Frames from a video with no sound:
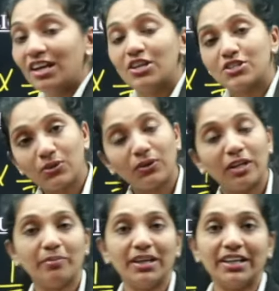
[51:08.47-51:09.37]

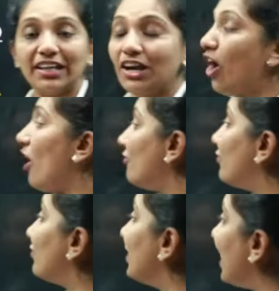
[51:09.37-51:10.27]
solubility
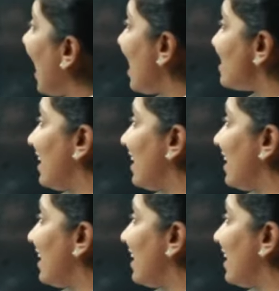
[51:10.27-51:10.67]
of gas